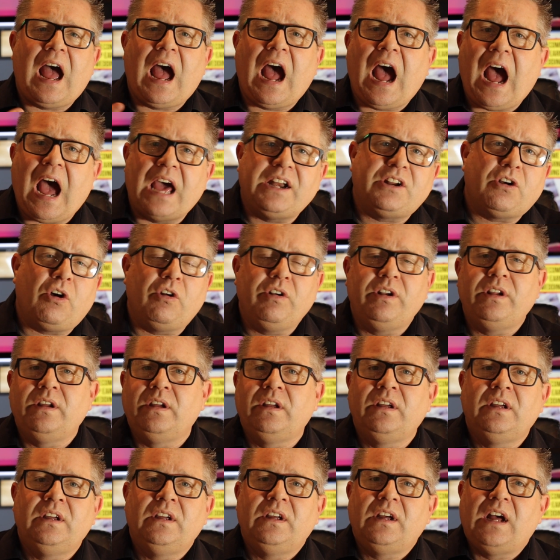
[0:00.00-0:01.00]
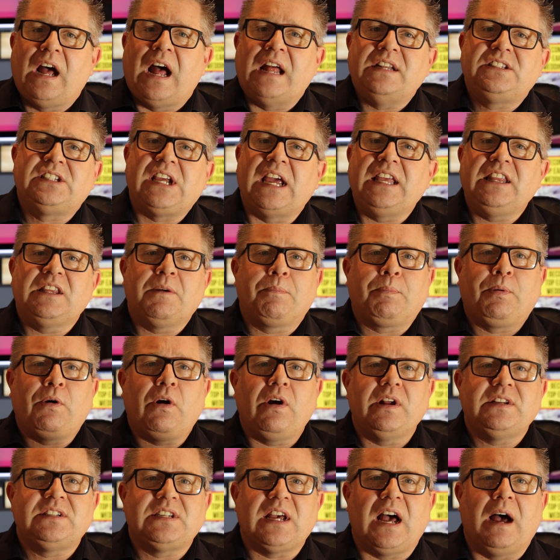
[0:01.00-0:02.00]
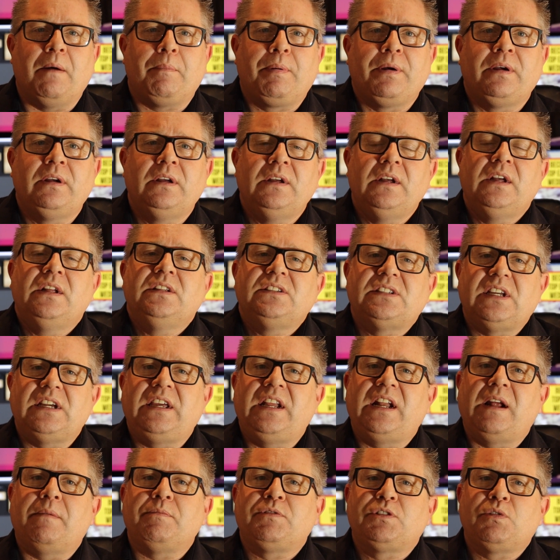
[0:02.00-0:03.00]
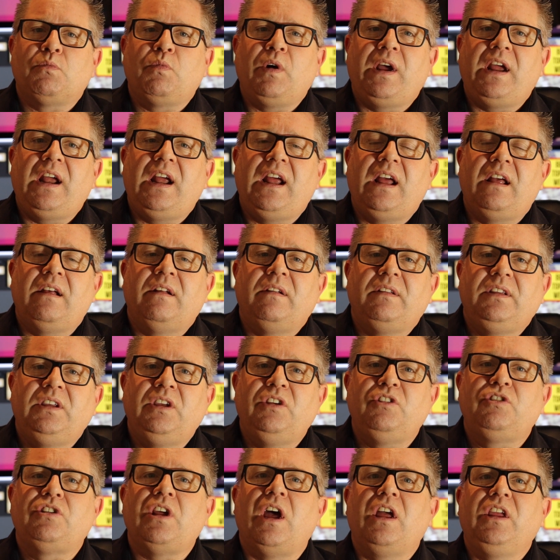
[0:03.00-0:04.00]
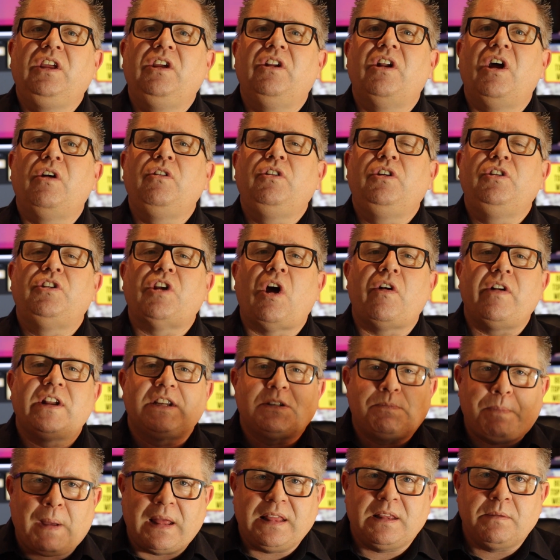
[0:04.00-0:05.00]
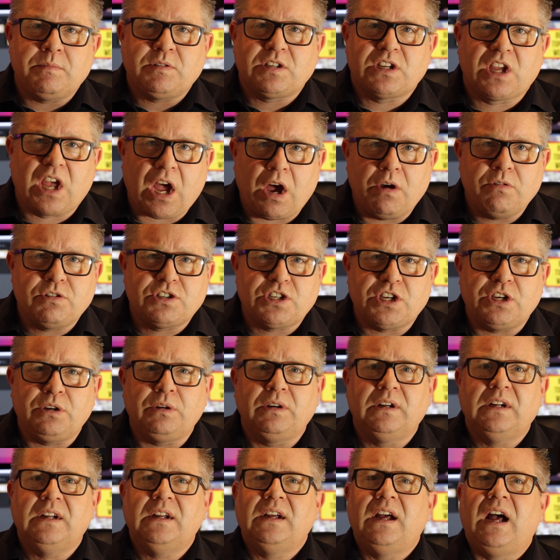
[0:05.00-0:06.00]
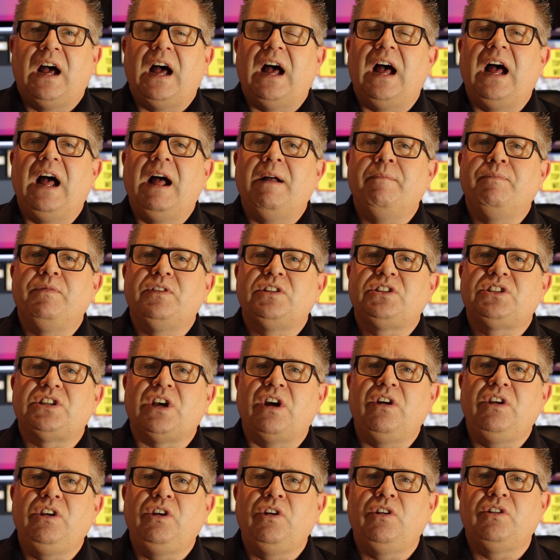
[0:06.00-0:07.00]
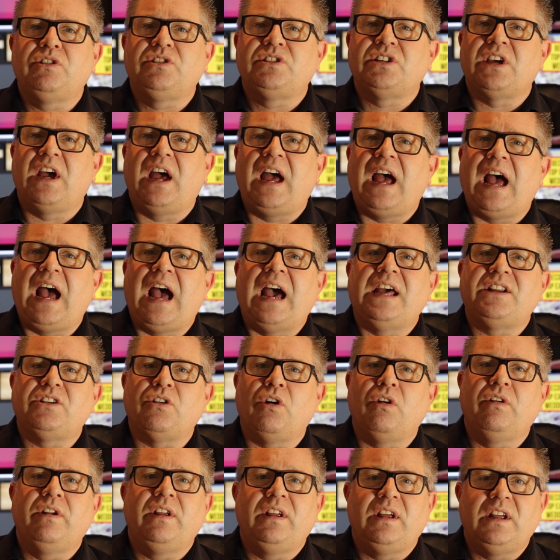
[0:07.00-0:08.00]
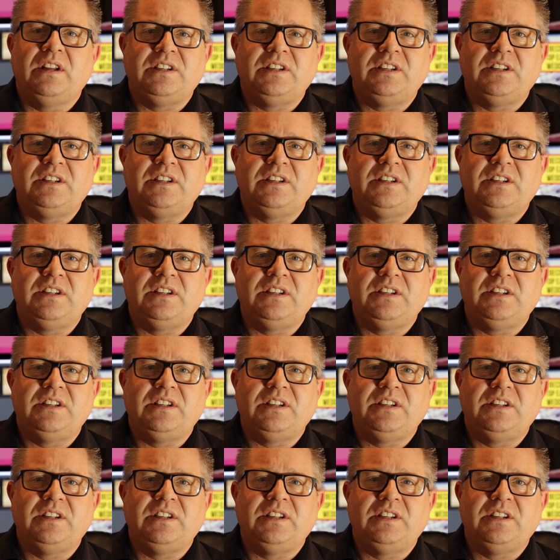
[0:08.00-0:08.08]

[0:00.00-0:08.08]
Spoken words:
on and take the price up. Take it up to where you don't expect them to go to. So you'd add on